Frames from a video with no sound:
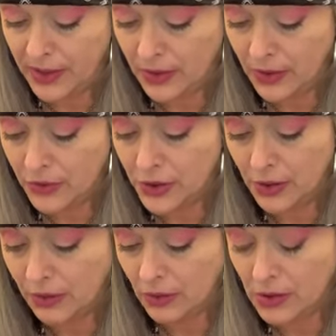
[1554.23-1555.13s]
been there
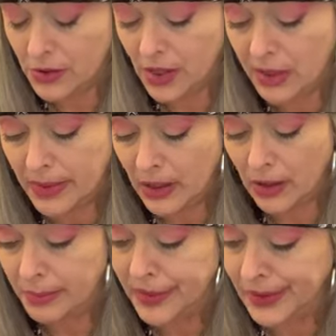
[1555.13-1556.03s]
too a long time
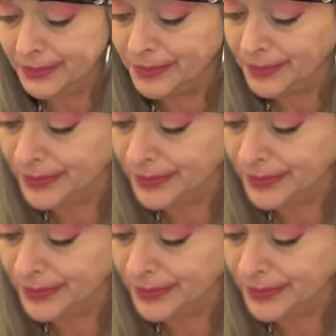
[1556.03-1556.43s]
ago, but